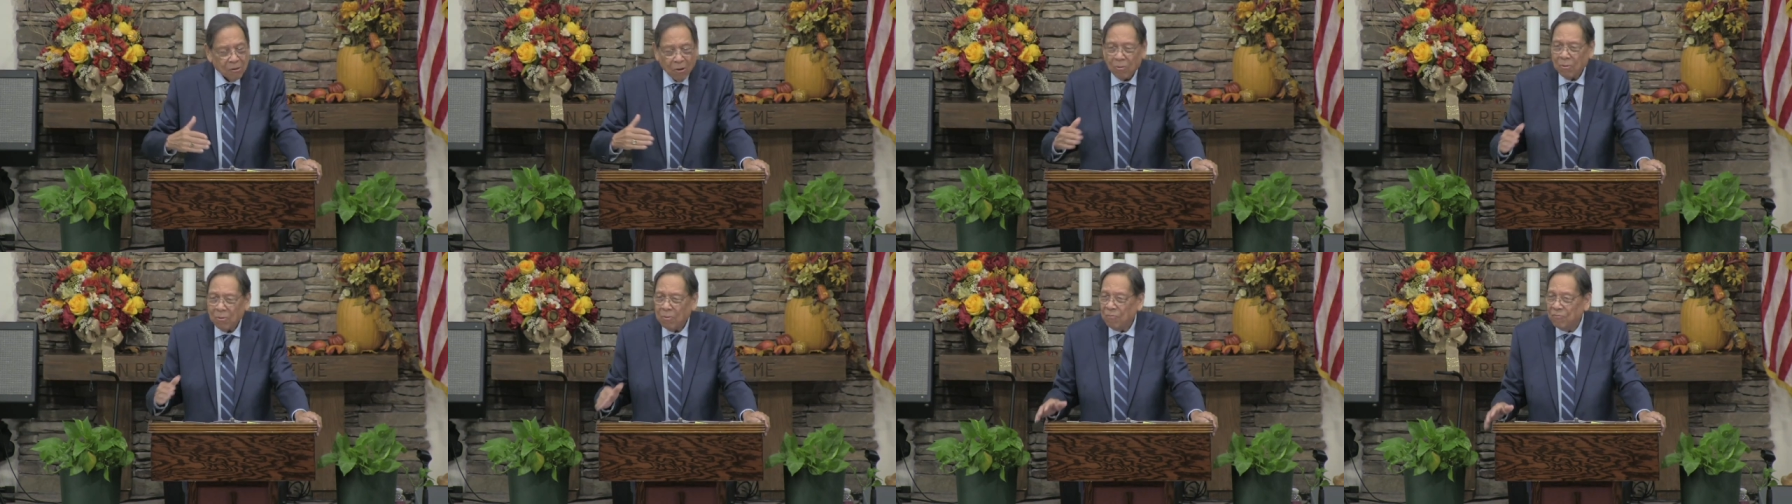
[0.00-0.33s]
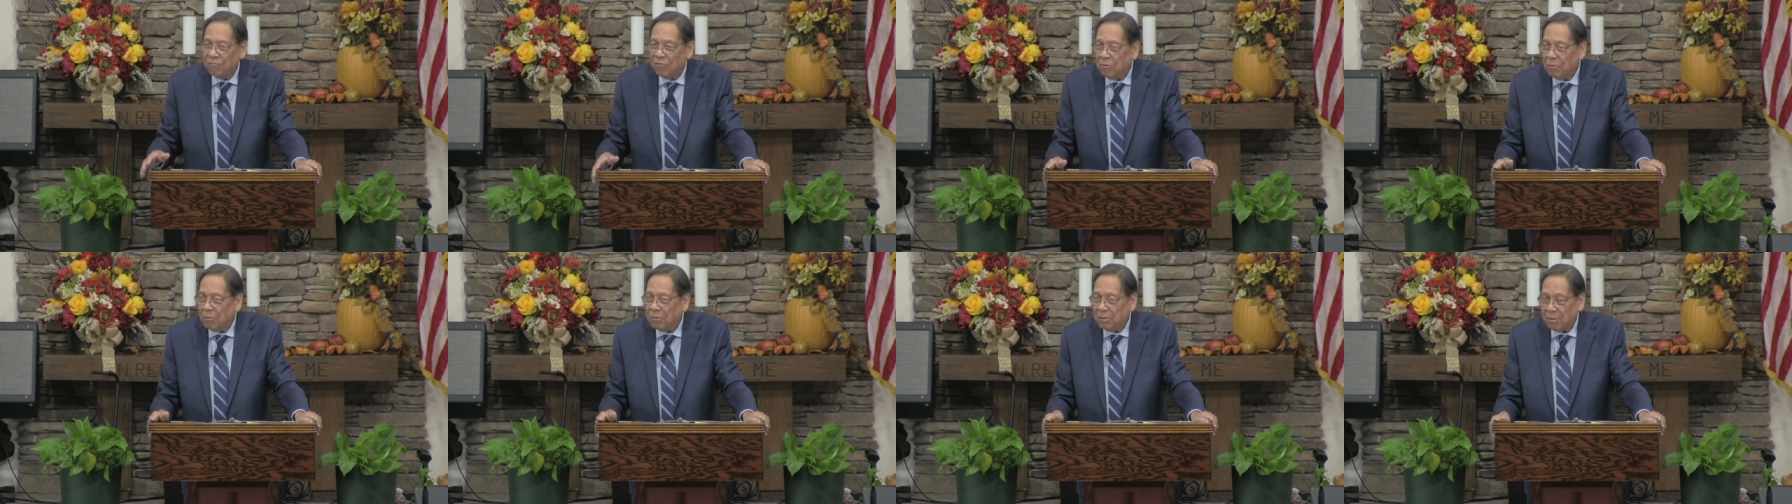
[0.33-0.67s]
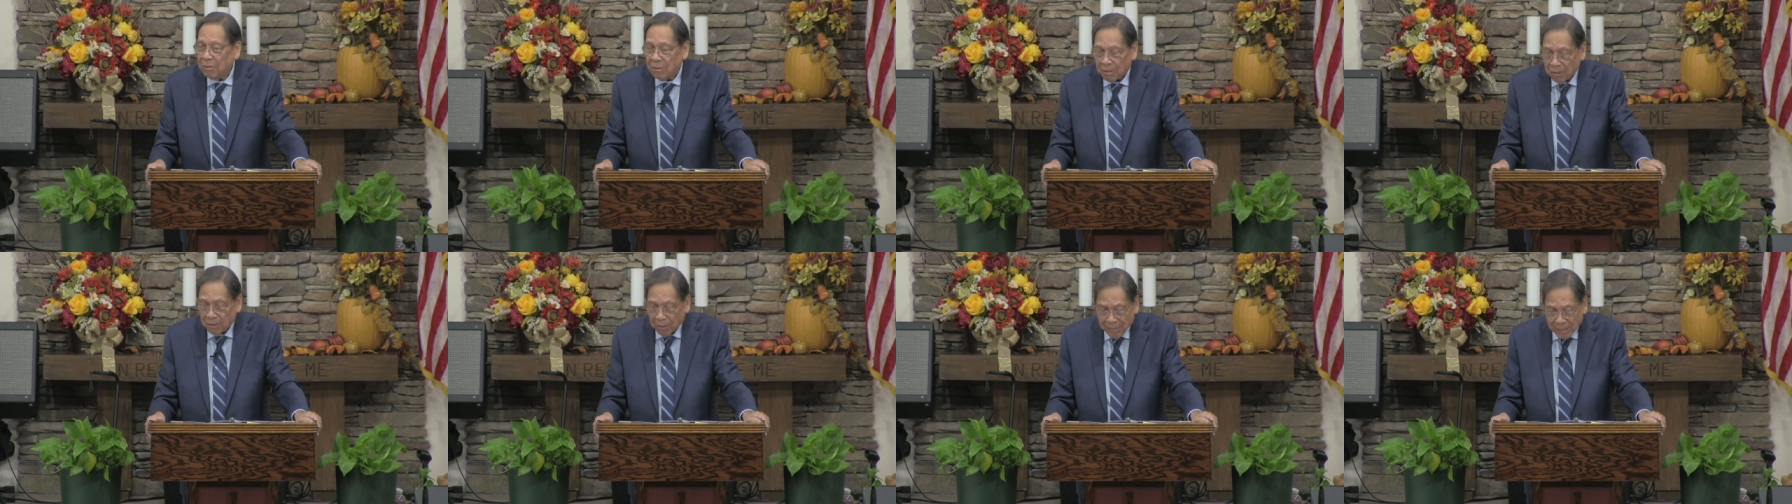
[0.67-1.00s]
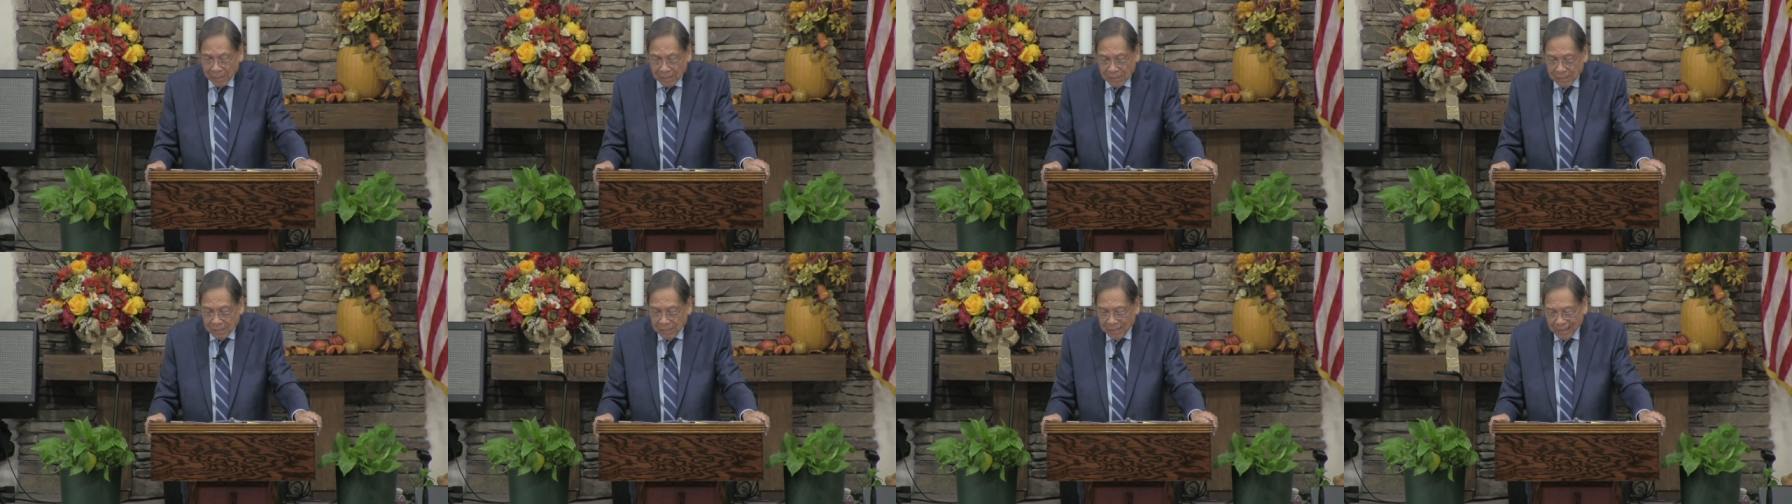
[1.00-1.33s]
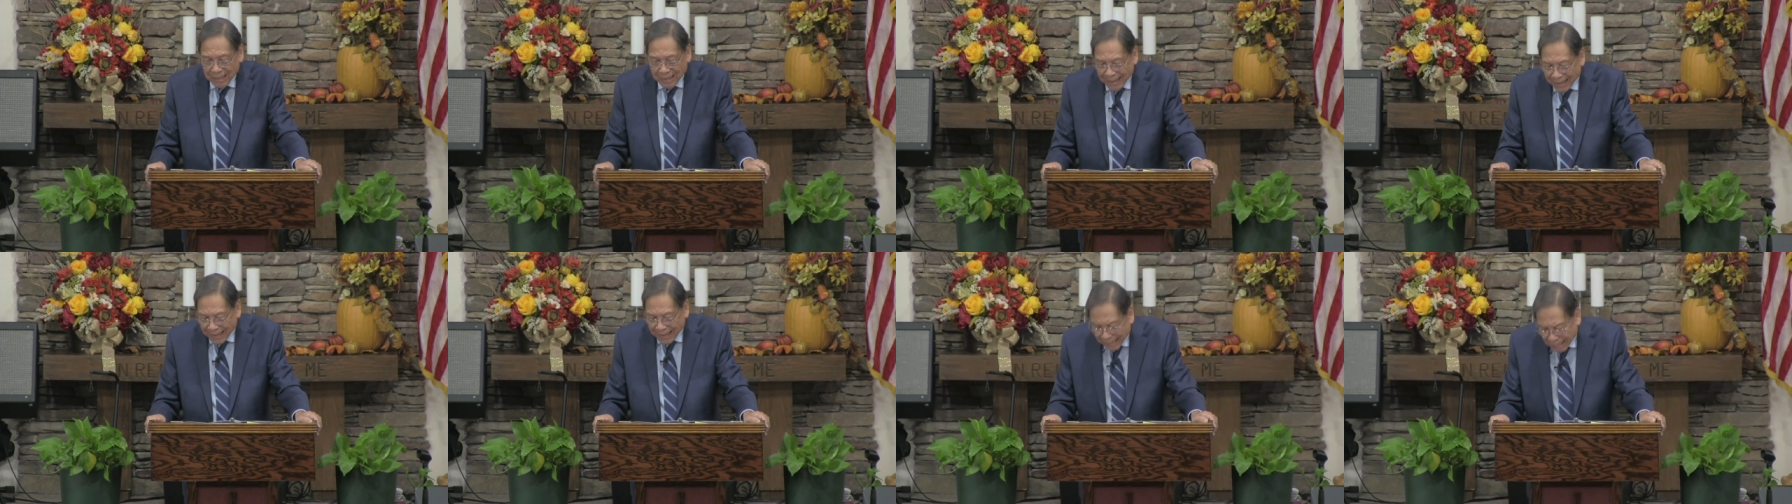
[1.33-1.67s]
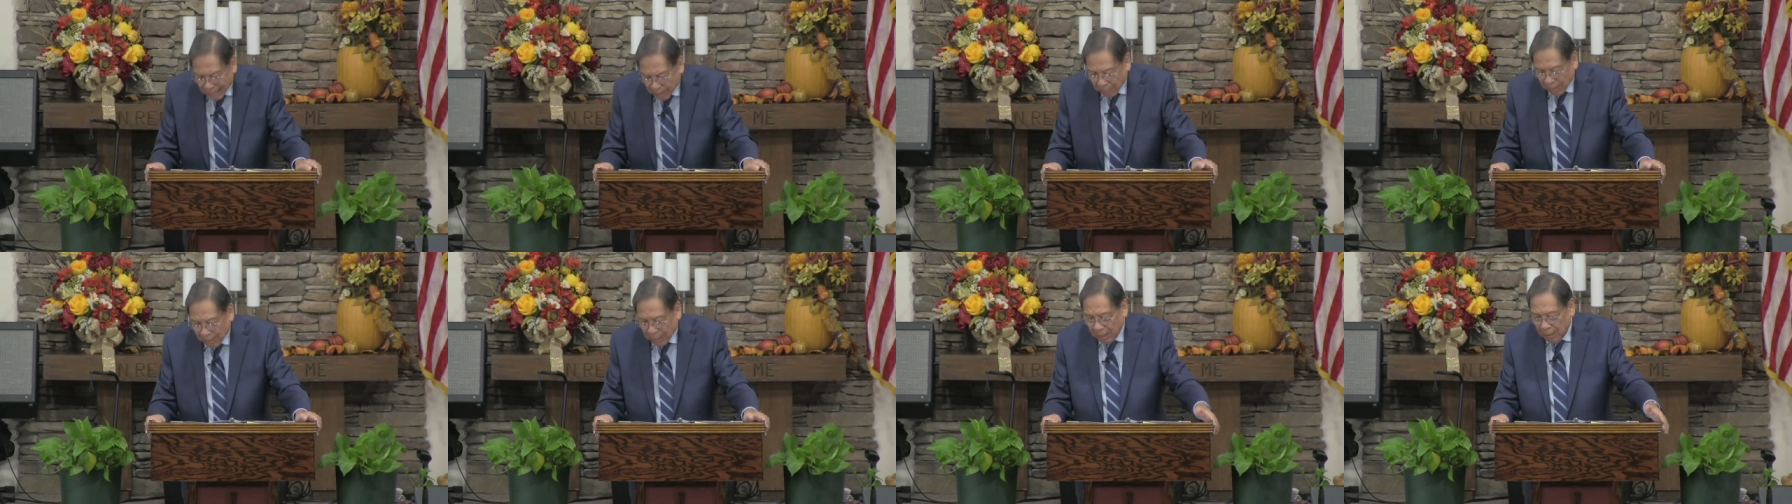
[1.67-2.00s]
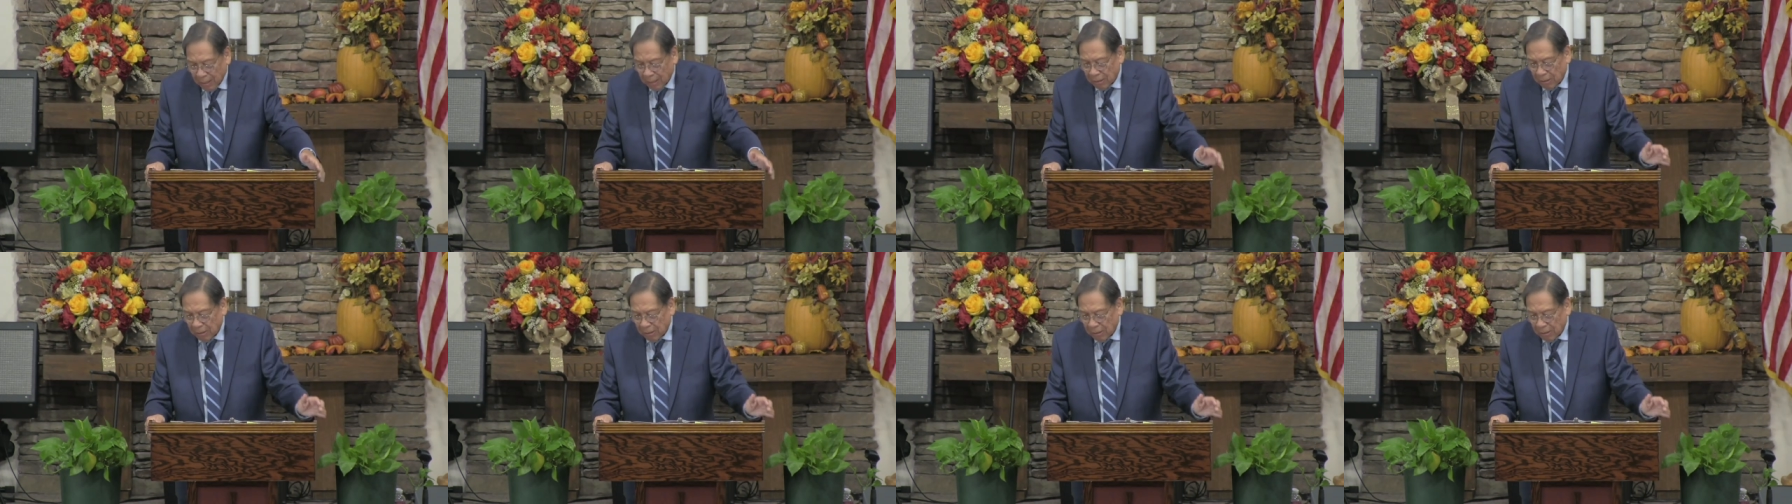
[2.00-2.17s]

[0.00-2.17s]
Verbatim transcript: Don't view them as the enemy.